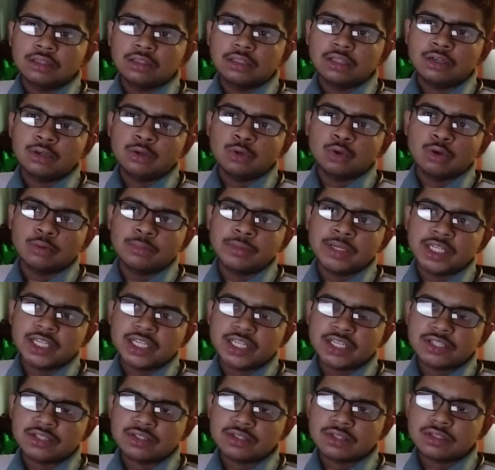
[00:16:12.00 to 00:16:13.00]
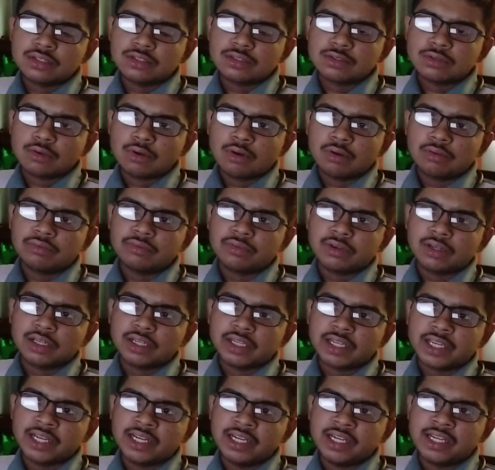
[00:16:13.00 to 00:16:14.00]
The nominations of a
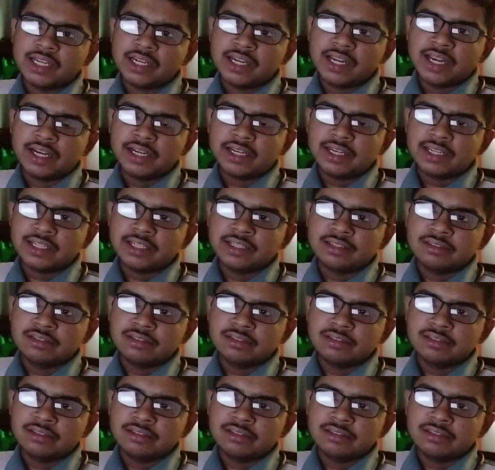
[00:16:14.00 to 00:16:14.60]
candidate